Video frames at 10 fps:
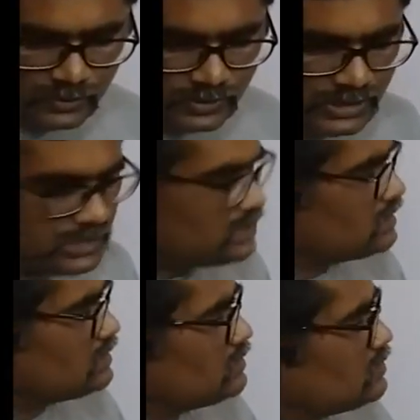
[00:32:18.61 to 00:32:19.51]
Okay,
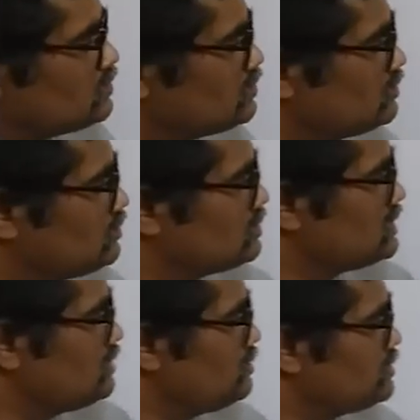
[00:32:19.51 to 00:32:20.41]
so
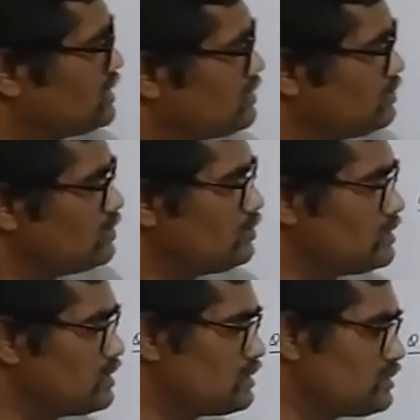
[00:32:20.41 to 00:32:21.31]
same set of
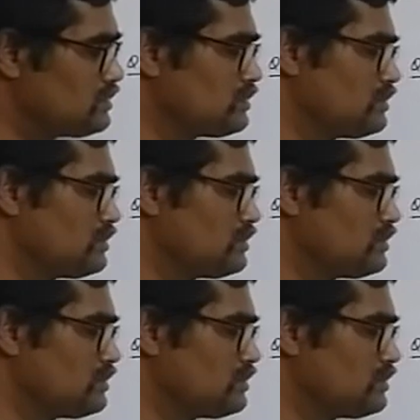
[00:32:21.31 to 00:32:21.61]
equations.